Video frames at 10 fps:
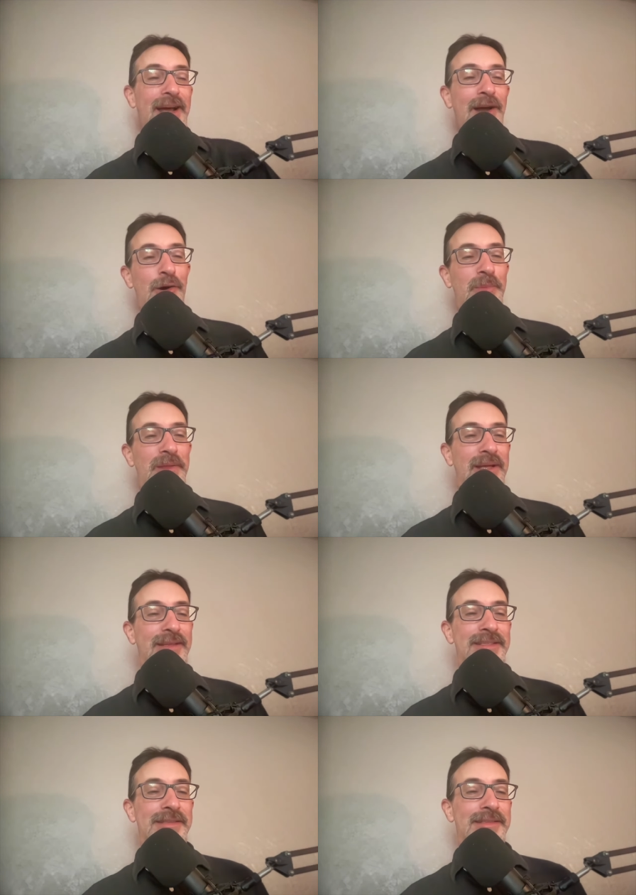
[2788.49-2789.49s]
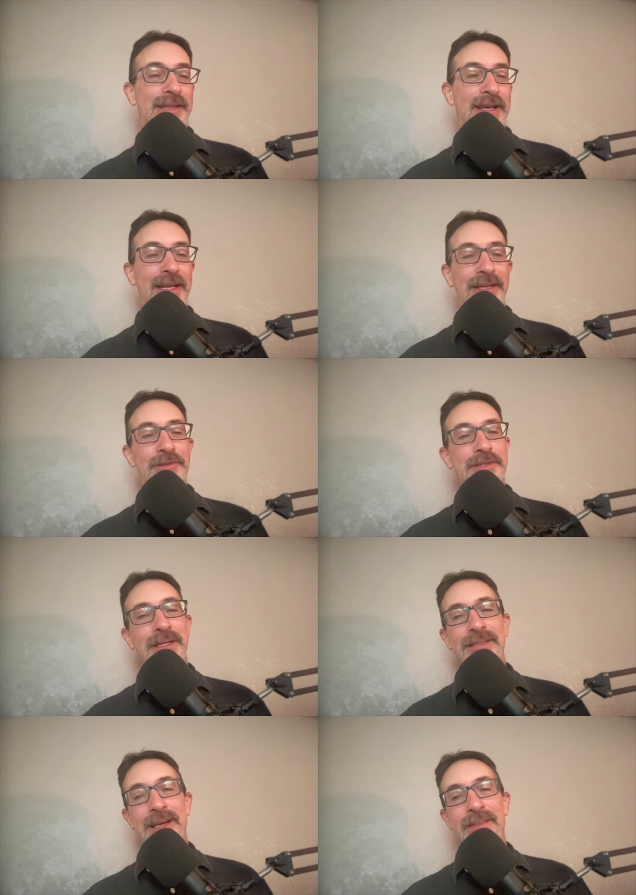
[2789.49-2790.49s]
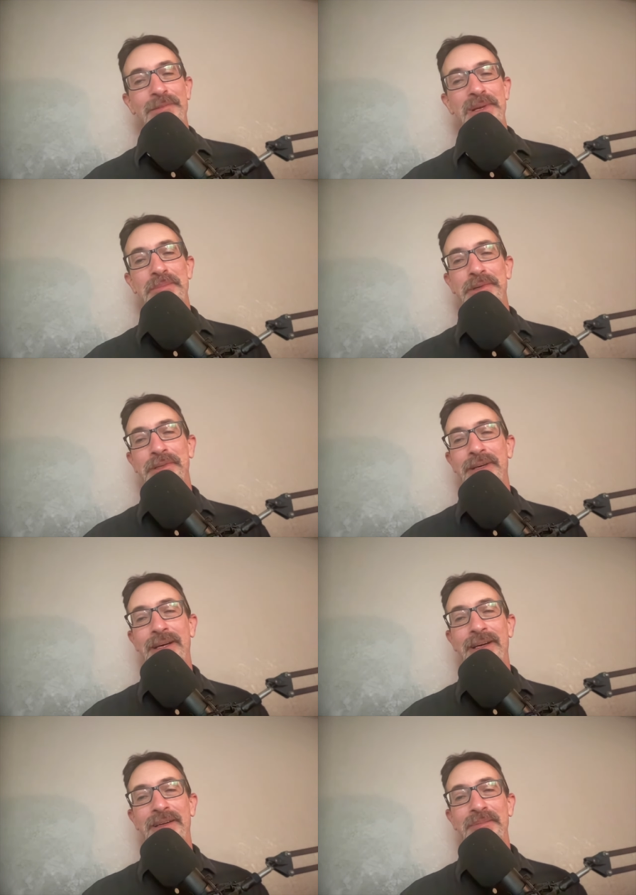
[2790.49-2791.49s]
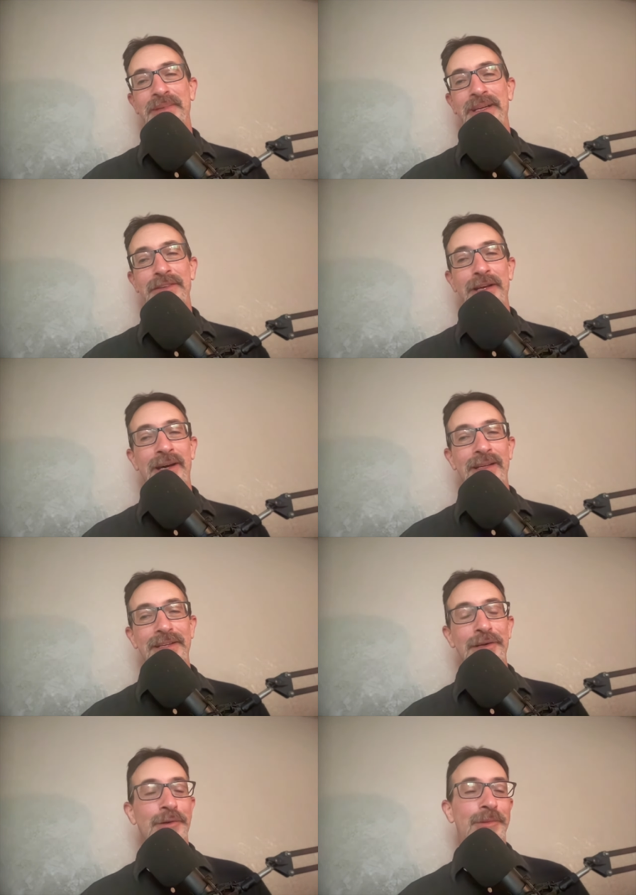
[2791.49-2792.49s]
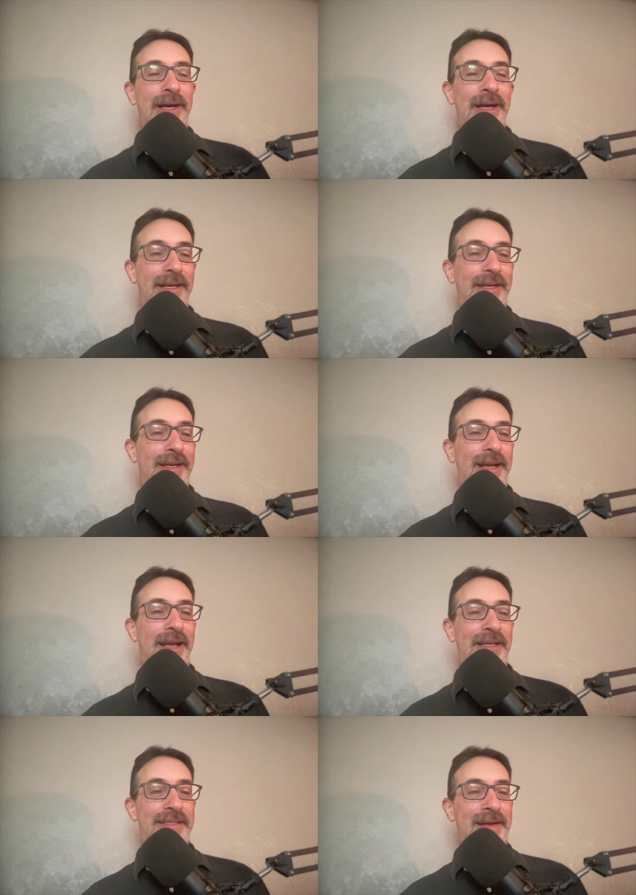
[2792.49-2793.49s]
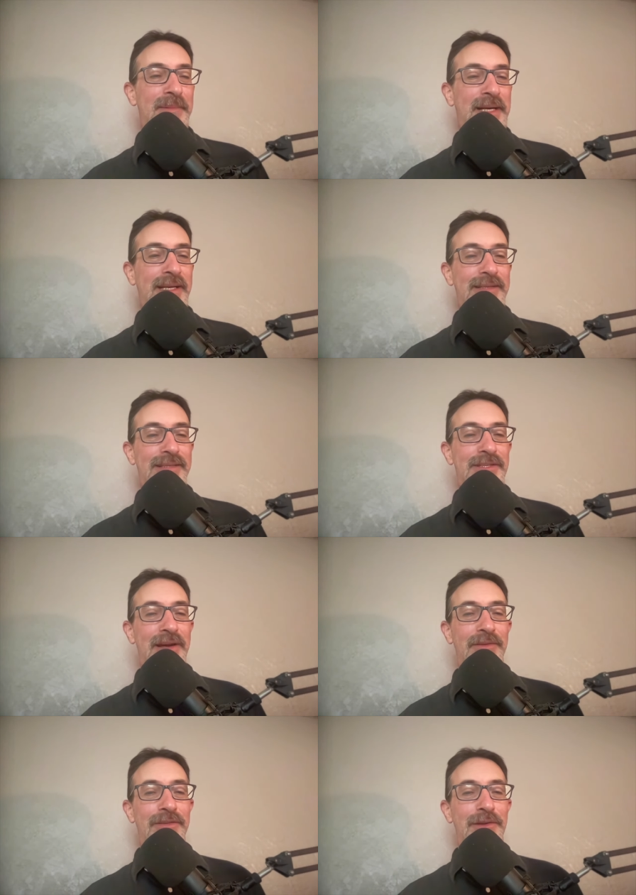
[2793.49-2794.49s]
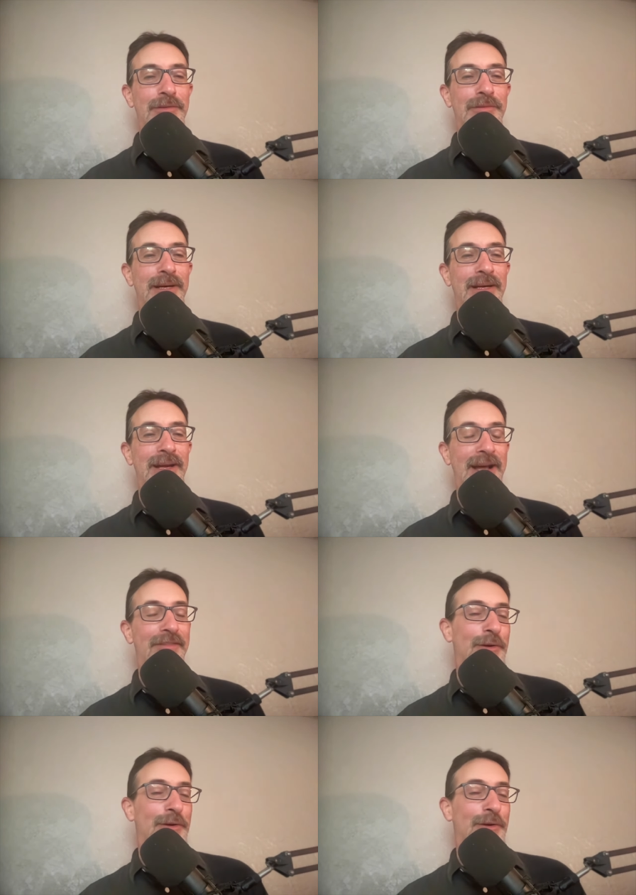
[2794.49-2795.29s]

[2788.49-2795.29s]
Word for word: I hope that this is like interesting to other people. Um, if not, you know, I anytime I get to chat with you, uh, have a